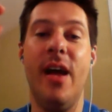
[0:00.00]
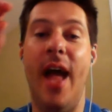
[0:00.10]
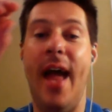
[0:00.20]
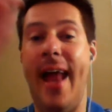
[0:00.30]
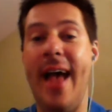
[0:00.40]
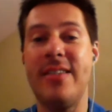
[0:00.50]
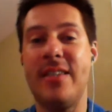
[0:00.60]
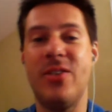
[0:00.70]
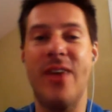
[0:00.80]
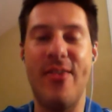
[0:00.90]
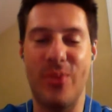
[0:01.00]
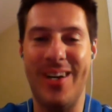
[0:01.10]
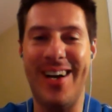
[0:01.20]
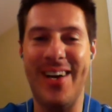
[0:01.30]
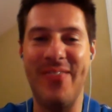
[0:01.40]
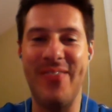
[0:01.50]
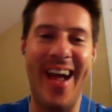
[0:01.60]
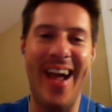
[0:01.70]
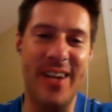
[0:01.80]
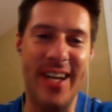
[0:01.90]
And as the draft went on, my
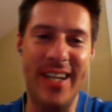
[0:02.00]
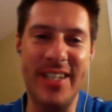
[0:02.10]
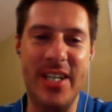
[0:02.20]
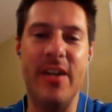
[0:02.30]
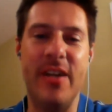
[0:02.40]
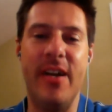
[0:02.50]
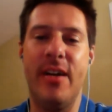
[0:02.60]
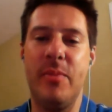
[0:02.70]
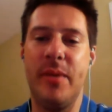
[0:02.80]
handwriting deteriorated